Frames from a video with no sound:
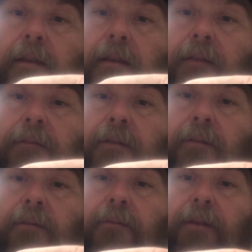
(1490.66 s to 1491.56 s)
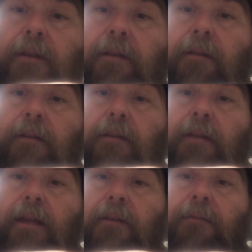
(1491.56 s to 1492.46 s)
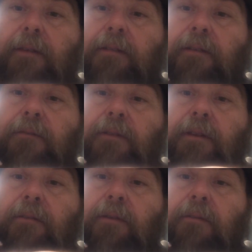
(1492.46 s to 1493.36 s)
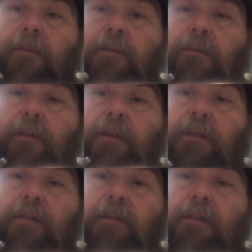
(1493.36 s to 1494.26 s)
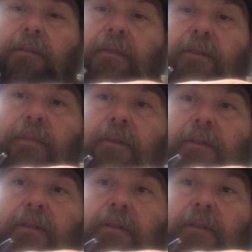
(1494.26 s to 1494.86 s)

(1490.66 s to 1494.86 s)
if it'll fit, the 1/2 inch stuff you can get away with doing this. Some of the smaller